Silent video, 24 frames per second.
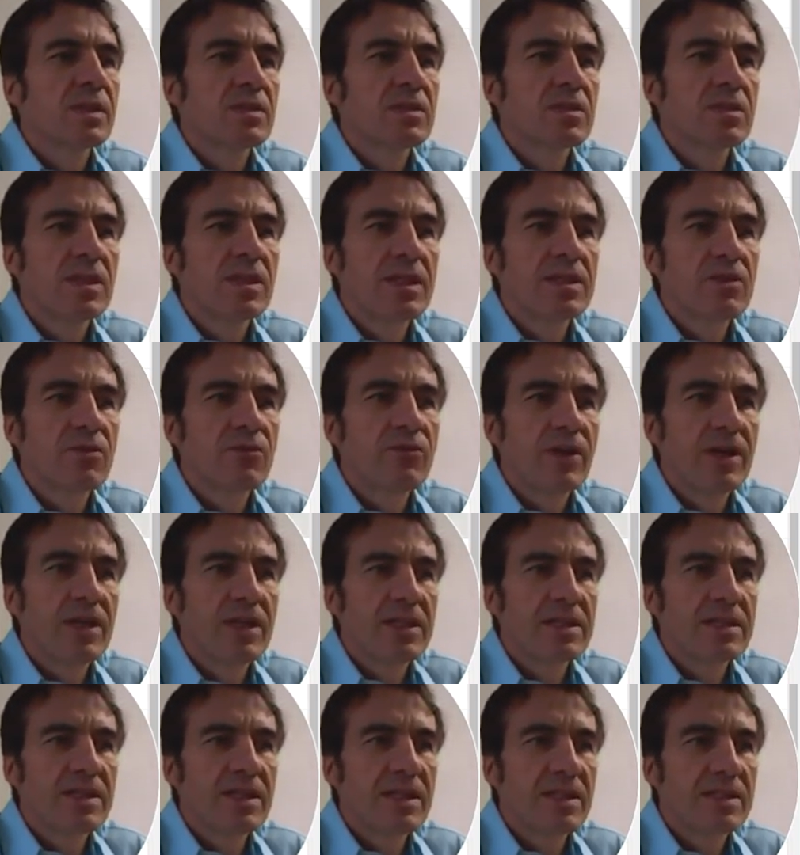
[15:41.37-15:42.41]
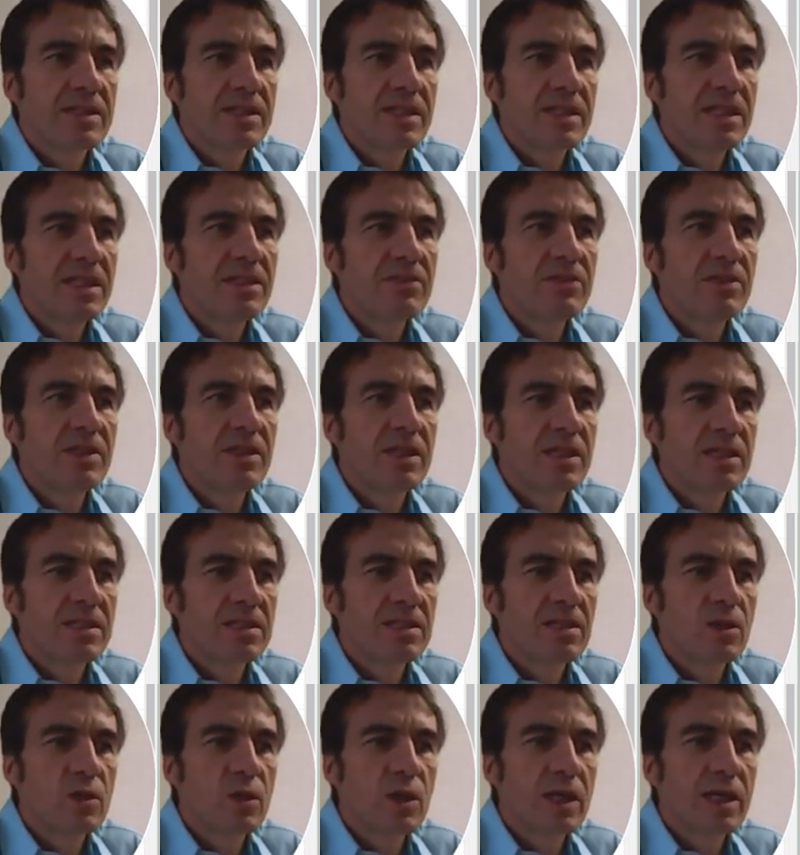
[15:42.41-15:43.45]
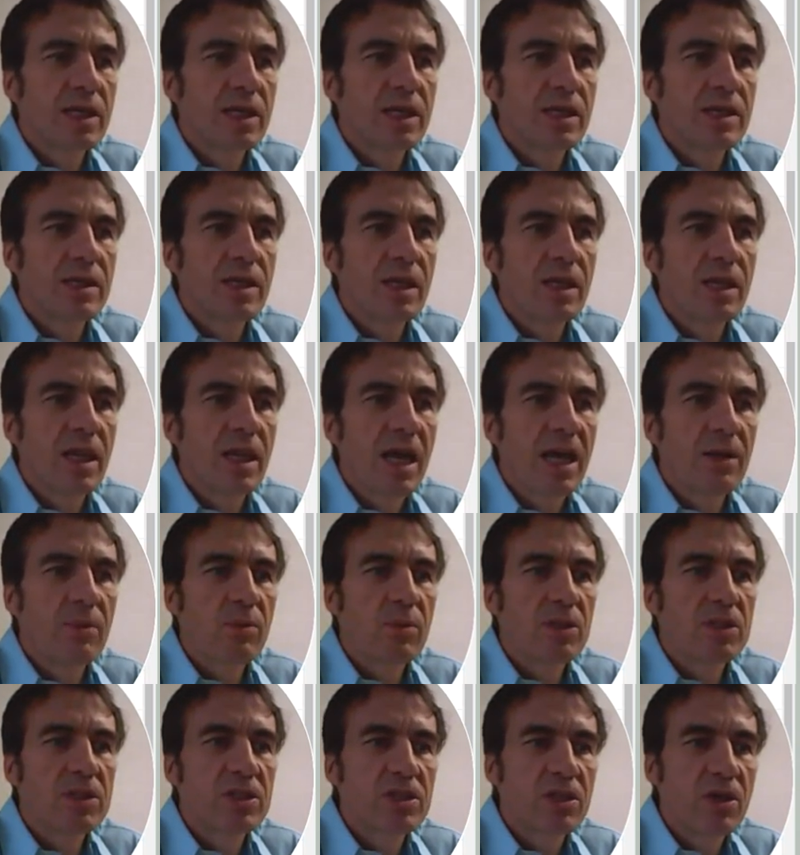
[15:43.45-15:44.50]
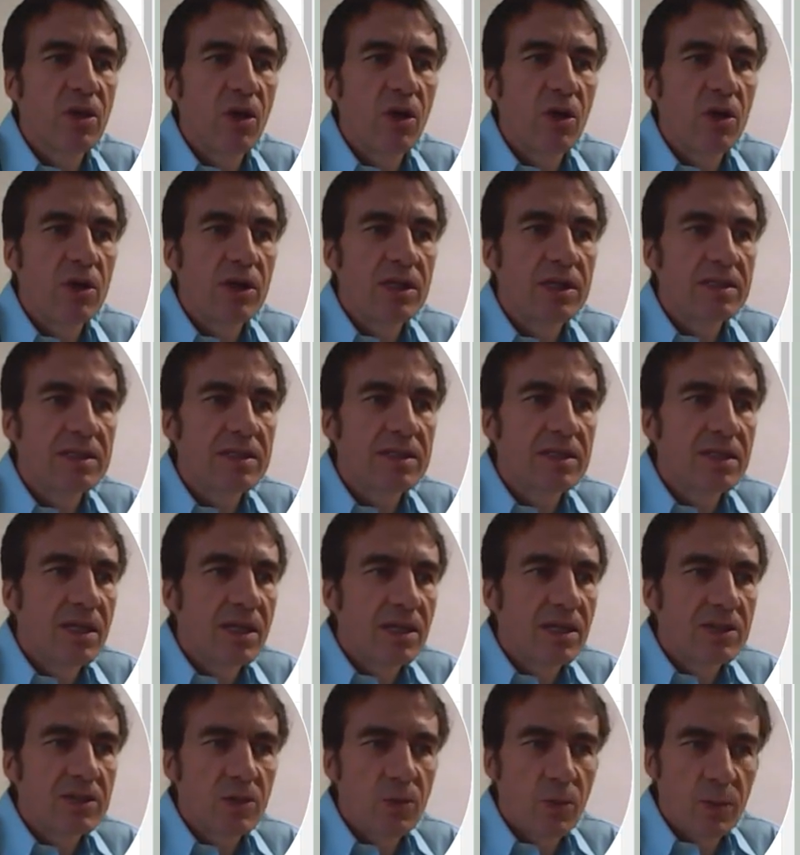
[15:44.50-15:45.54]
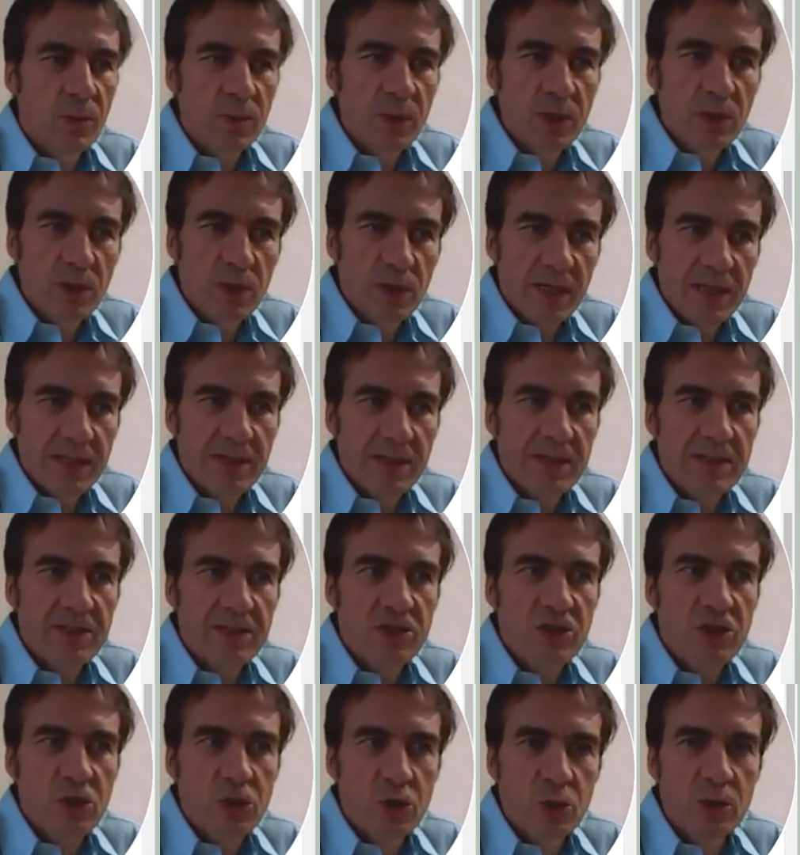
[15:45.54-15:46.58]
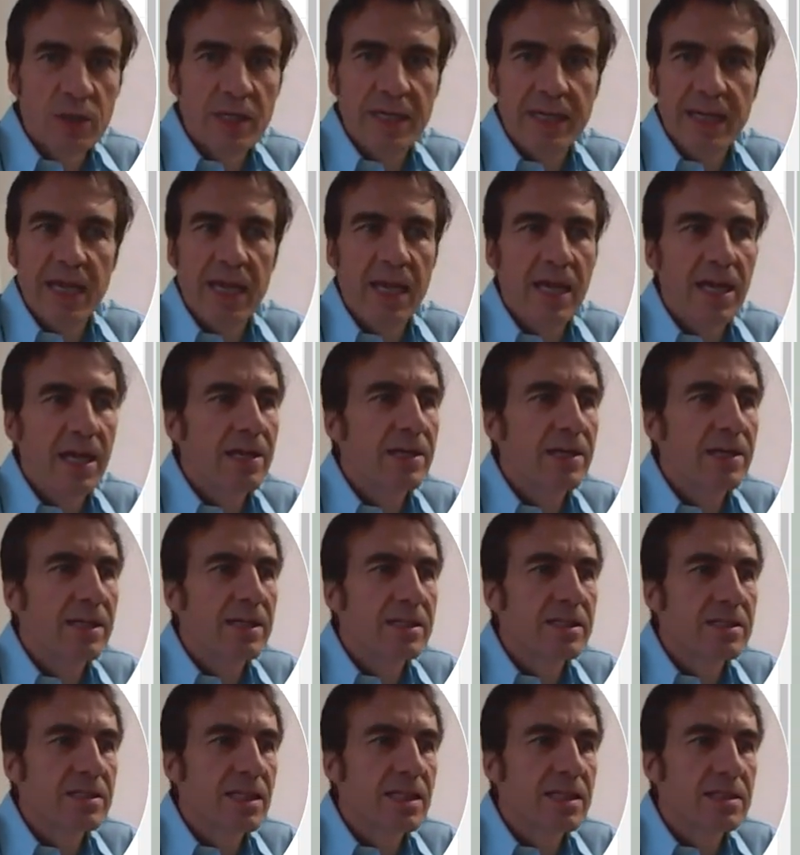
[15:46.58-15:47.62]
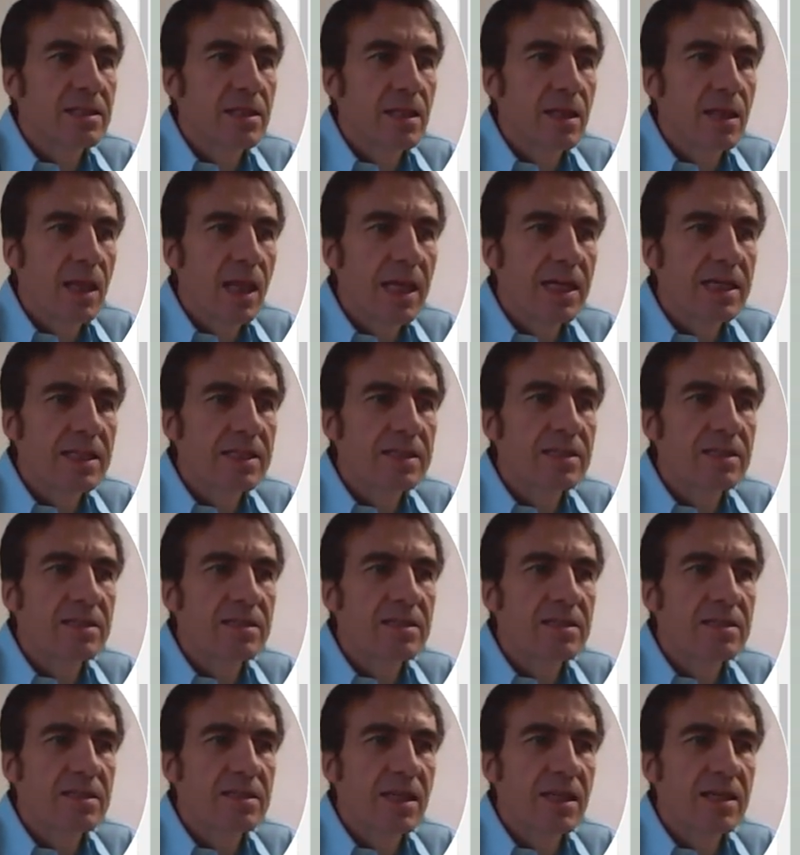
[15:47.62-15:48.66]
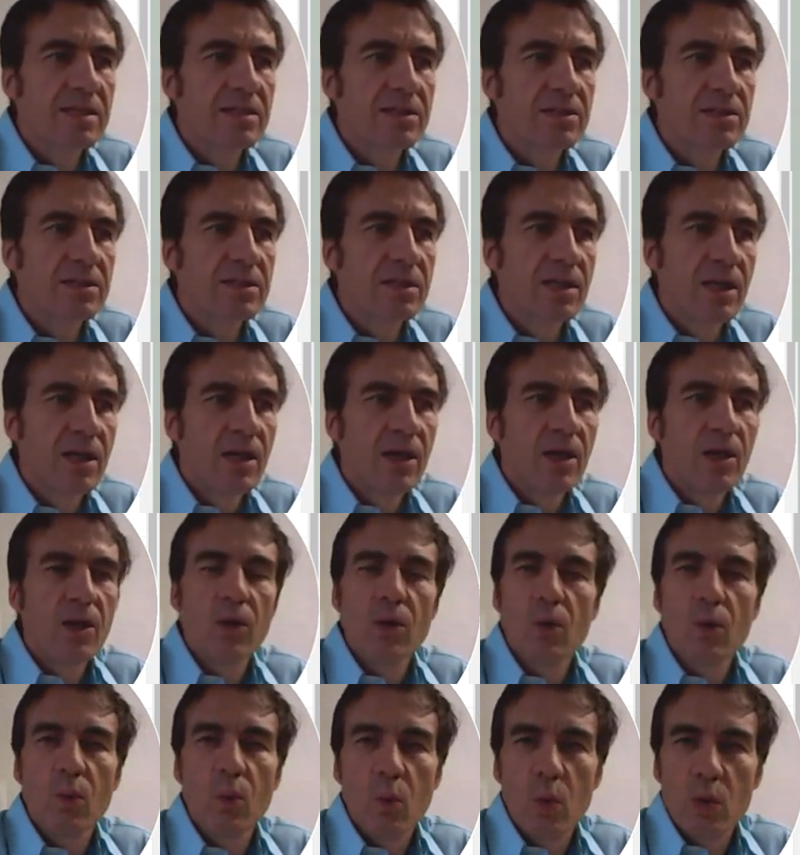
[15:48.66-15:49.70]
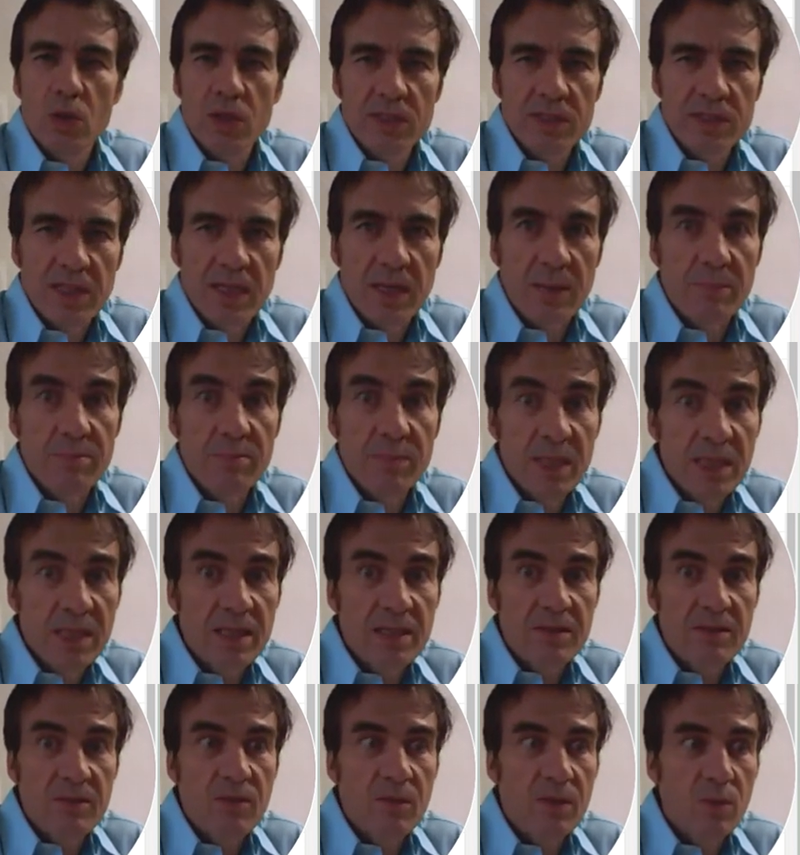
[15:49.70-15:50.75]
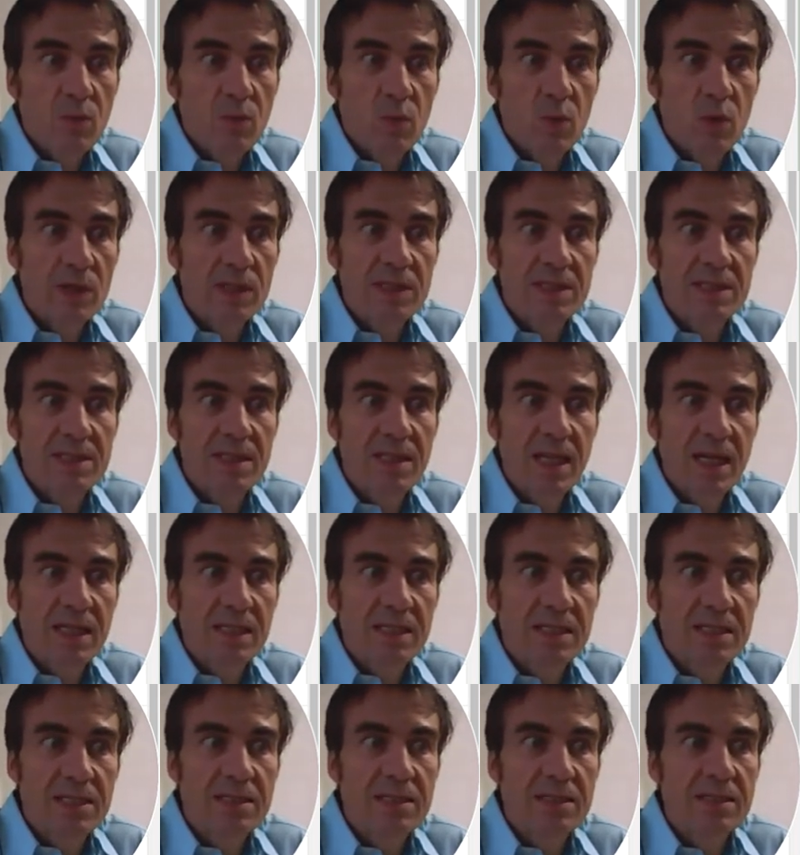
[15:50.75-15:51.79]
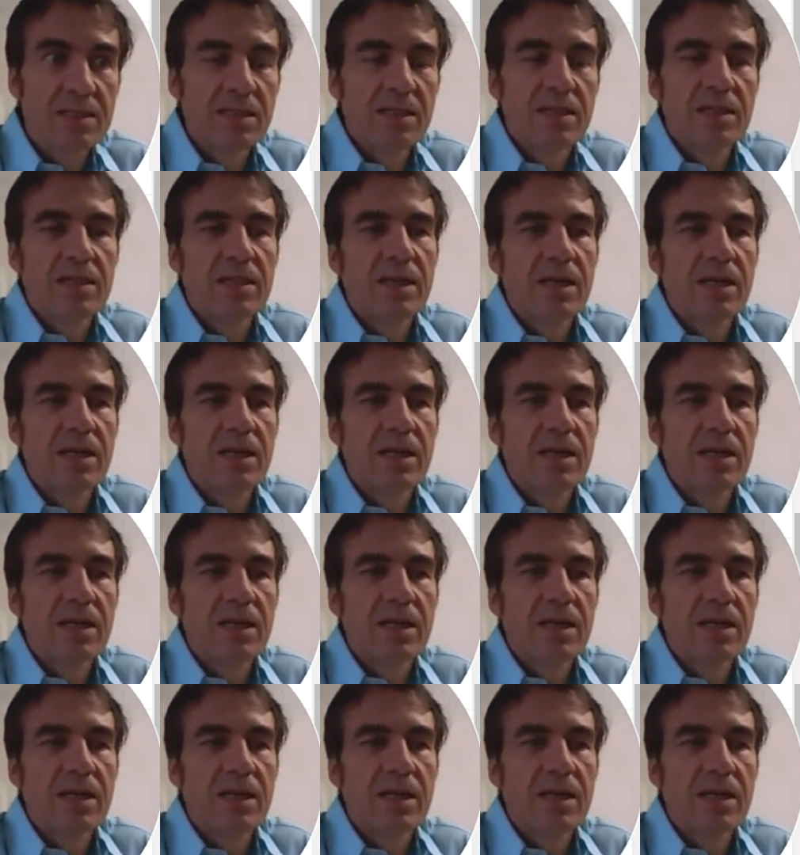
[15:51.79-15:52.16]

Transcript: So these are various things. Even this, looking at the language on it. So when we look at this tuna can and it says light standard, what does that mean? What is light?